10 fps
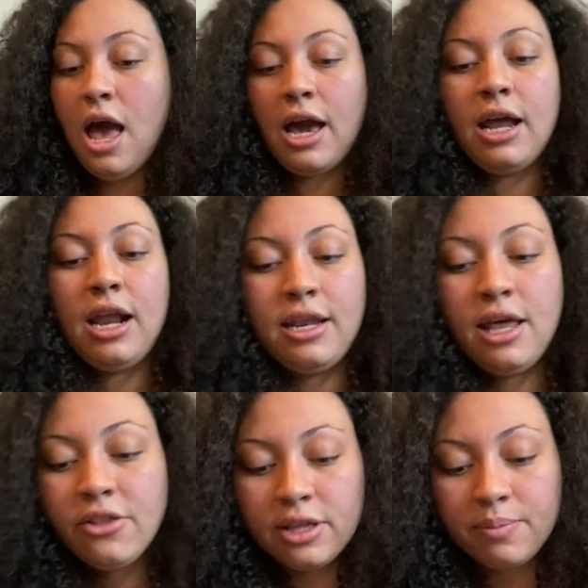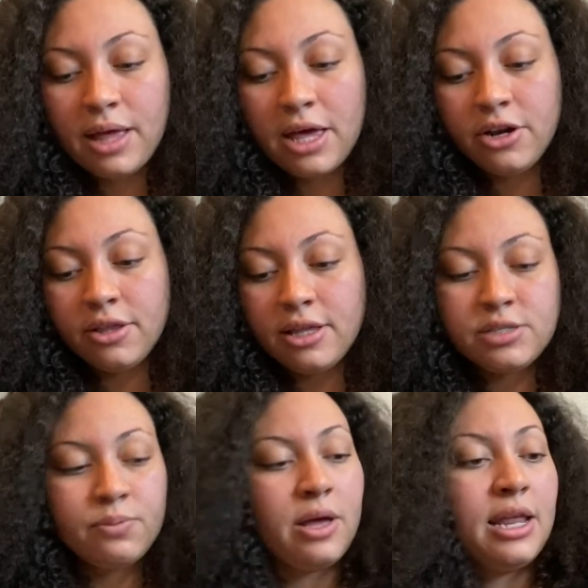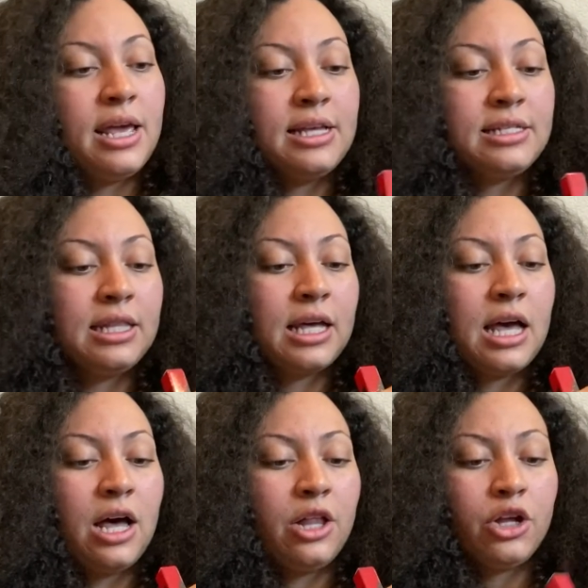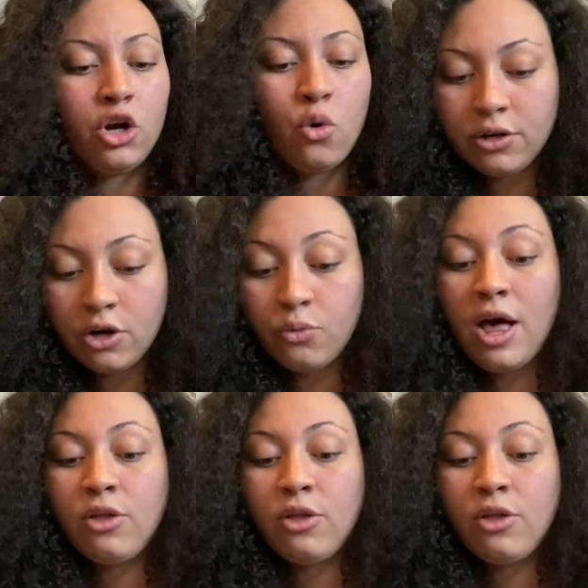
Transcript: I got another lip liner. This one is in the color Well